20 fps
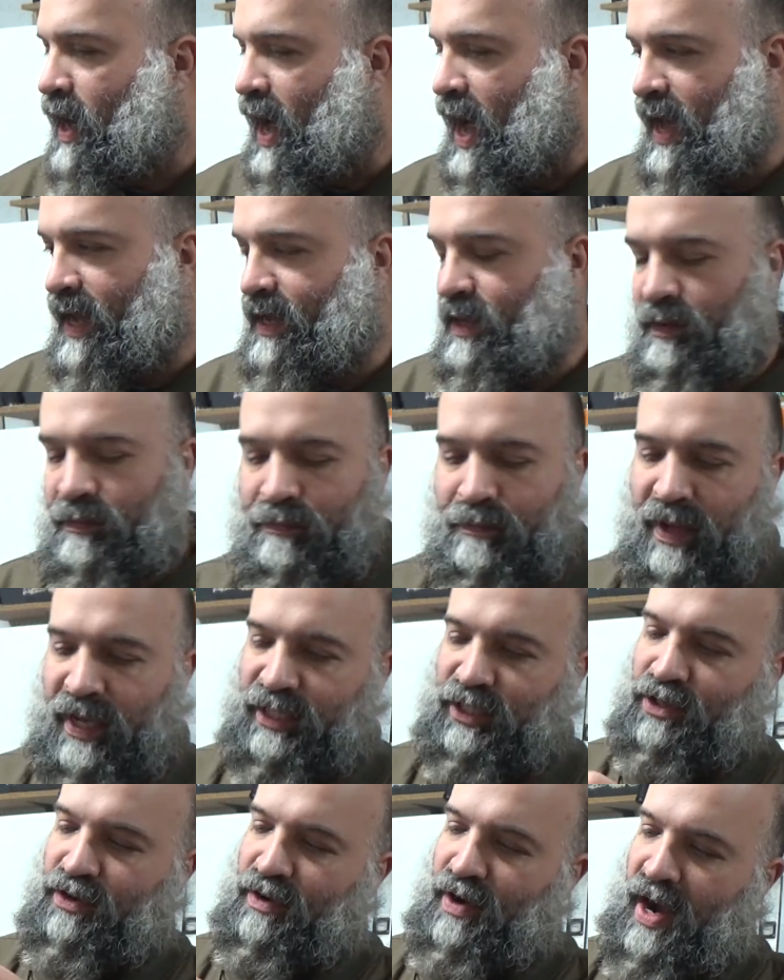I can
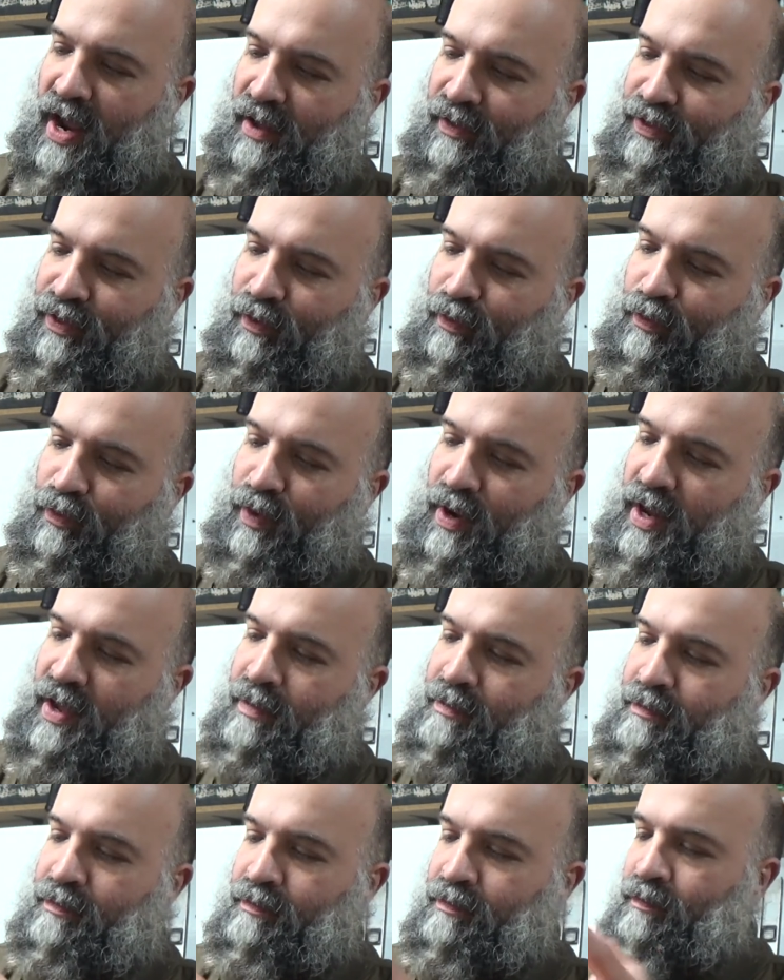measure out the
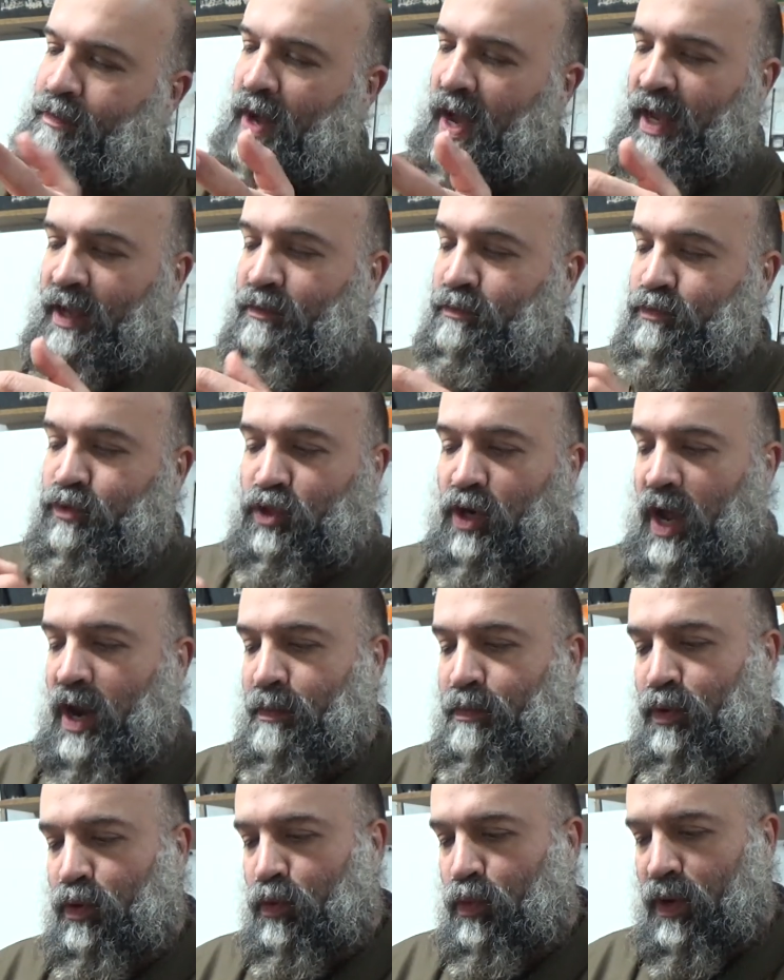rim. I can try
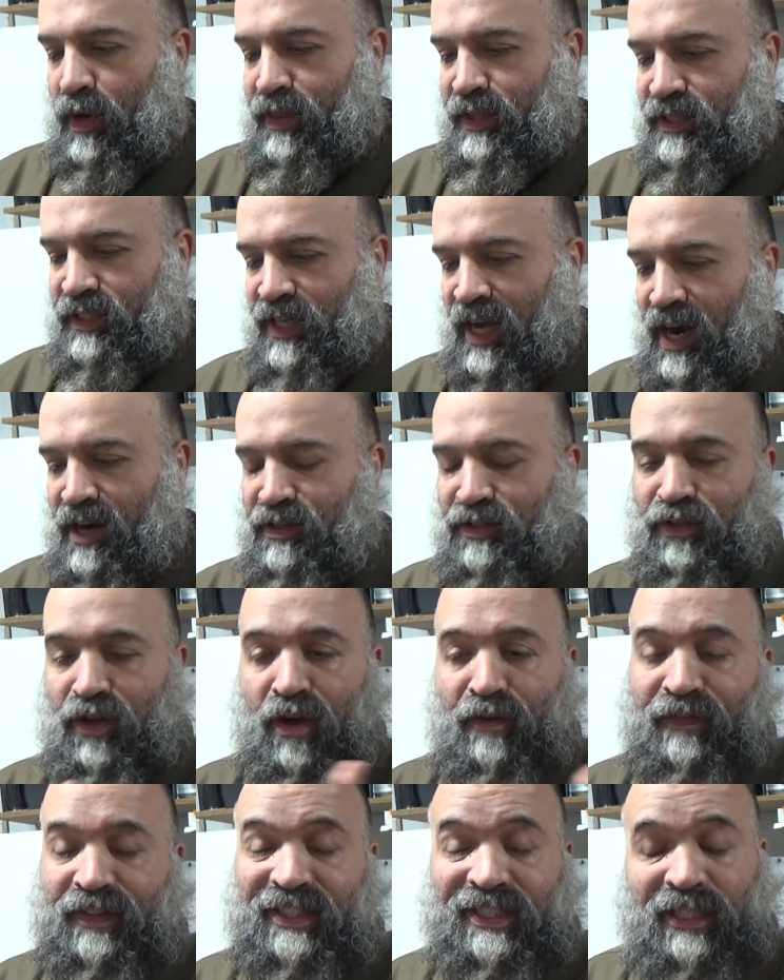to pull one of these tires
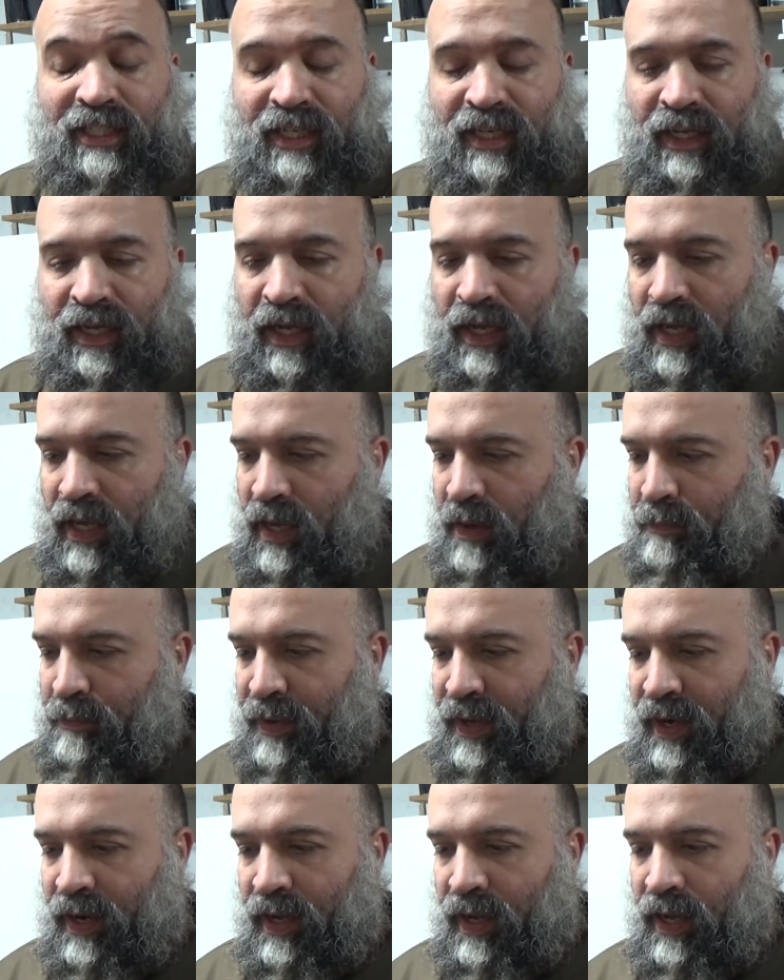off and see.
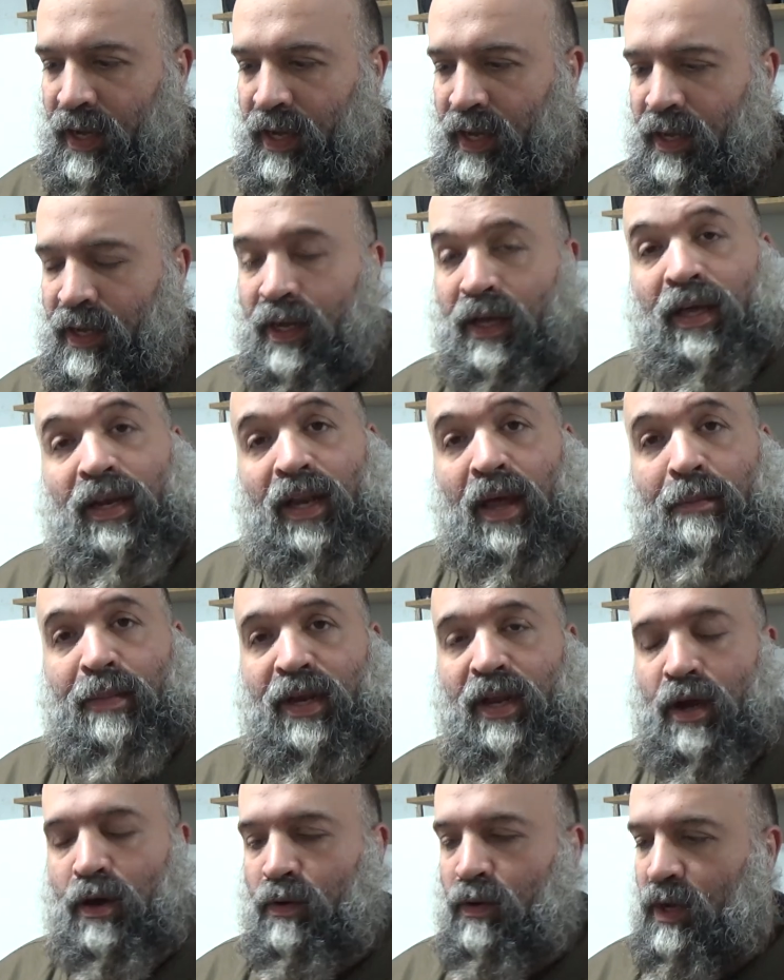But let
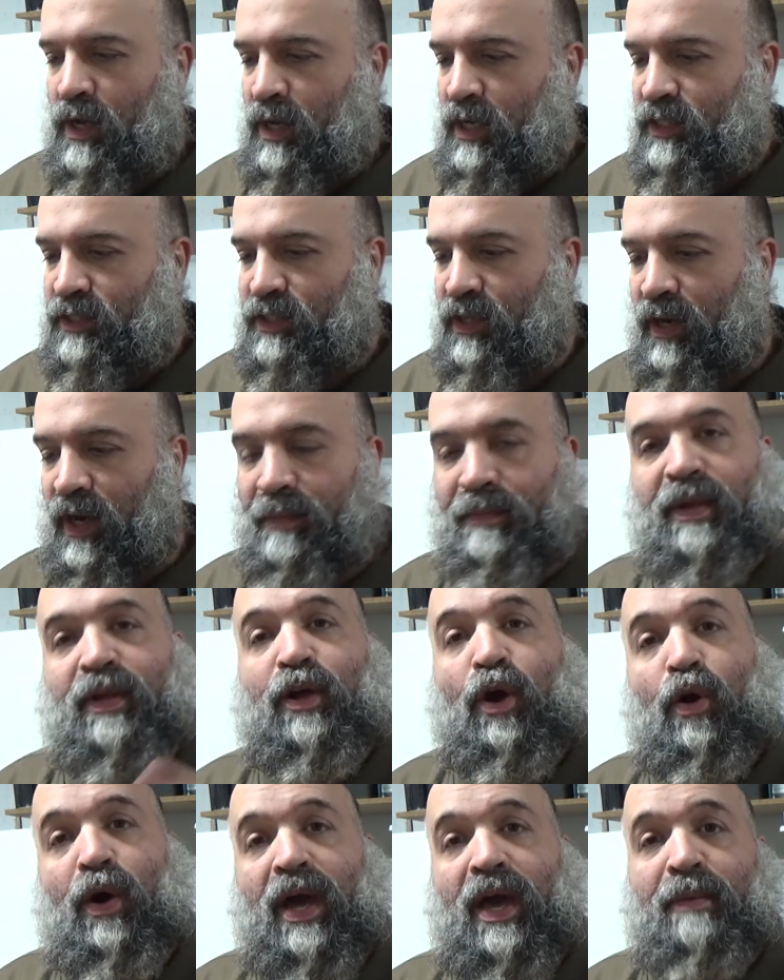me know. So let me
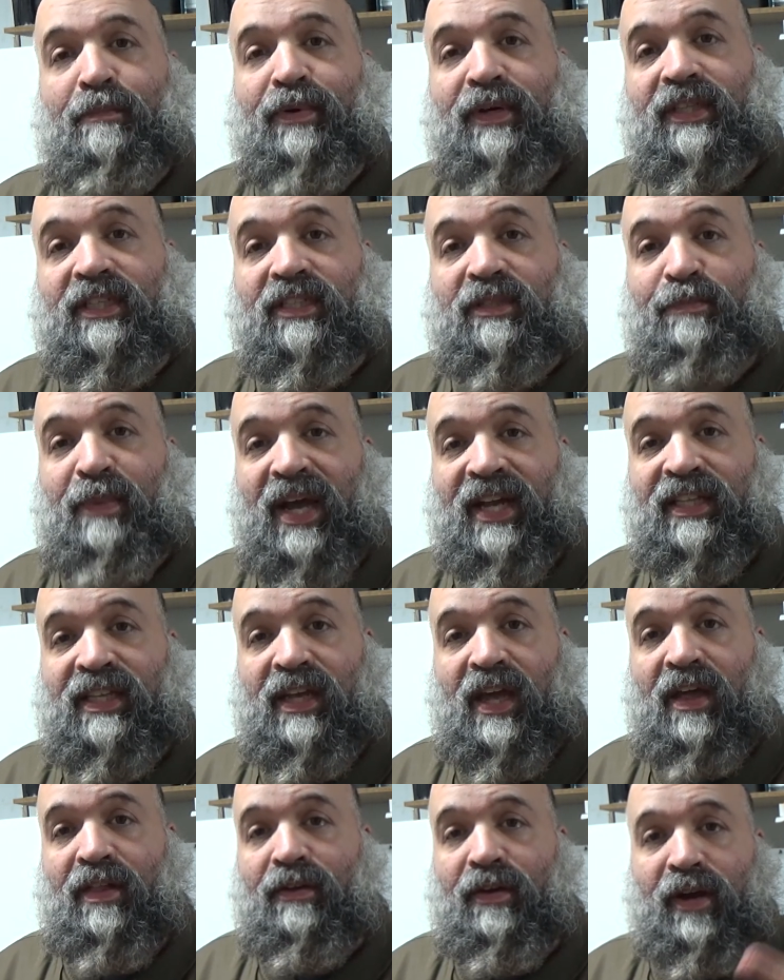go ahead and put this back
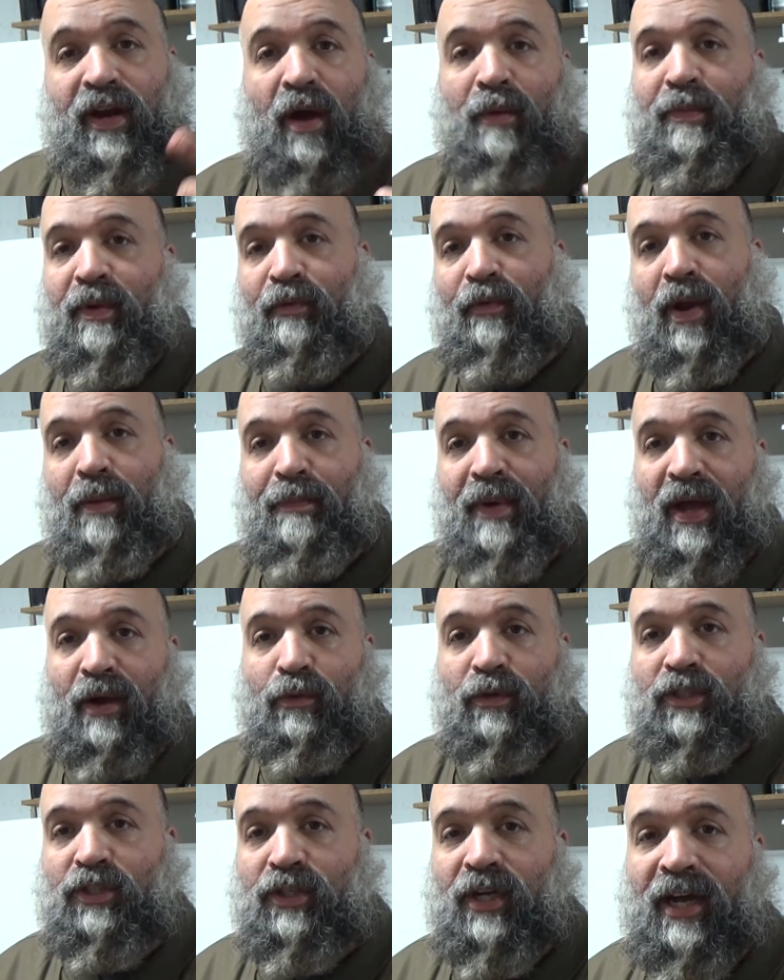together, and I'll be right back
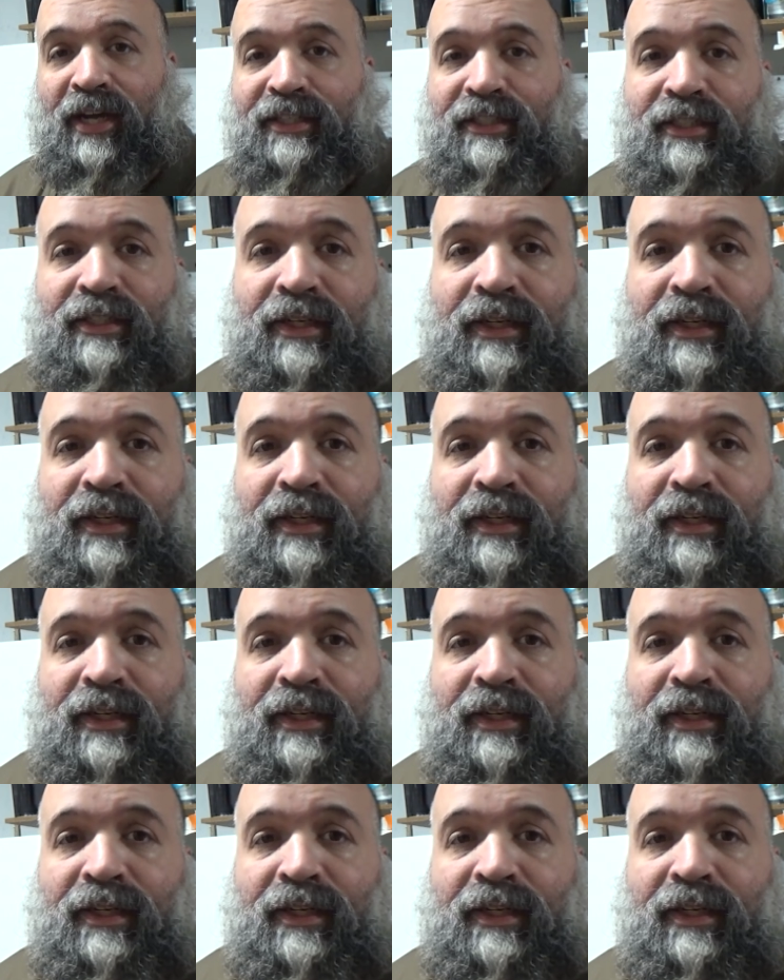with you guys.